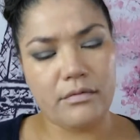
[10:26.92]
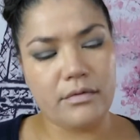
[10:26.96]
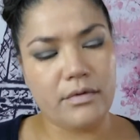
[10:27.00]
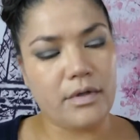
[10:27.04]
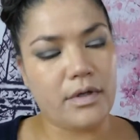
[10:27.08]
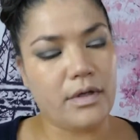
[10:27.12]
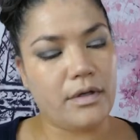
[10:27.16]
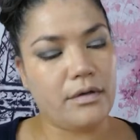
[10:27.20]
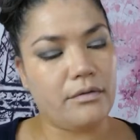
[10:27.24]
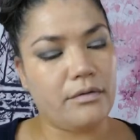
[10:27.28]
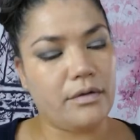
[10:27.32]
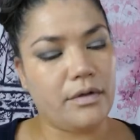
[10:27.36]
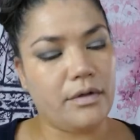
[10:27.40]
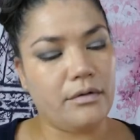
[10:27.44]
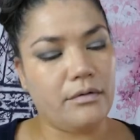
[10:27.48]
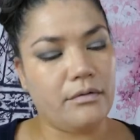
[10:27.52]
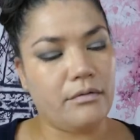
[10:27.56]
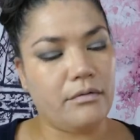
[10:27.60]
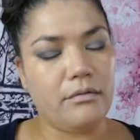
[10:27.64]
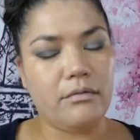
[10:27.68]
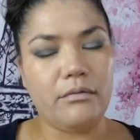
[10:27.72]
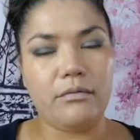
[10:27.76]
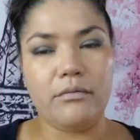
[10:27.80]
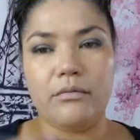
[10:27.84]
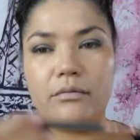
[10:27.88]
know
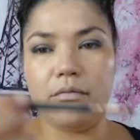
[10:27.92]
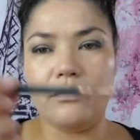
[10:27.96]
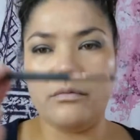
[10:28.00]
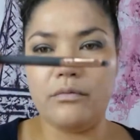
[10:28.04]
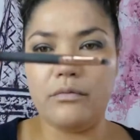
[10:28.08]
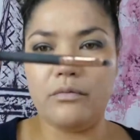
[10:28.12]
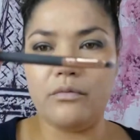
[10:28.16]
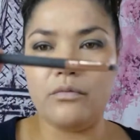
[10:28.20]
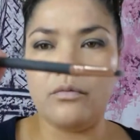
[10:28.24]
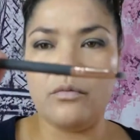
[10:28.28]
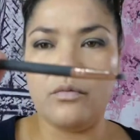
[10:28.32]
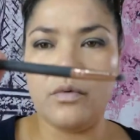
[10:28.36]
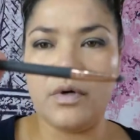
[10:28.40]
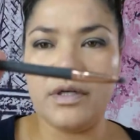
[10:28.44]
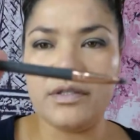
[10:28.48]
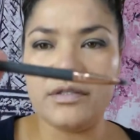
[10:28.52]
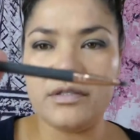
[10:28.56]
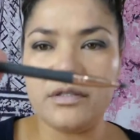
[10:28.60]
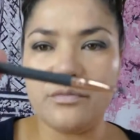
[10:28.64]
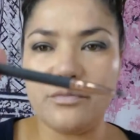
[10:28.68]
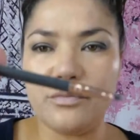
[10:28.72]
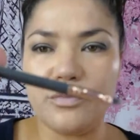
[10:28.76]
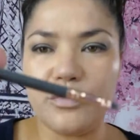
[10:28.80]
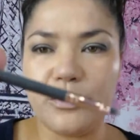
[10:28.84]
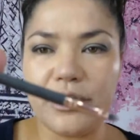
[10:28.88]
what
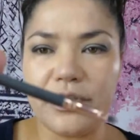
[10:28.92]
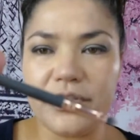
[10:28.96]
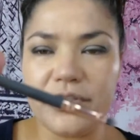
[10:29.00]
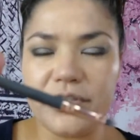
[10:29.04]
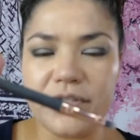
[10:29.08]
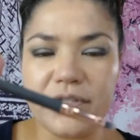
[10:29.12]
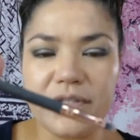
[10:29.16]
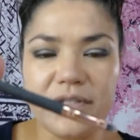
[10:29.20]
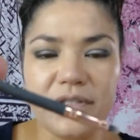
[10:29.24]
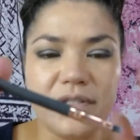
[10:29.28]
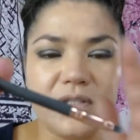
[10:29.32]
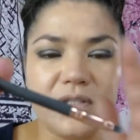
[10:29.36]
brush this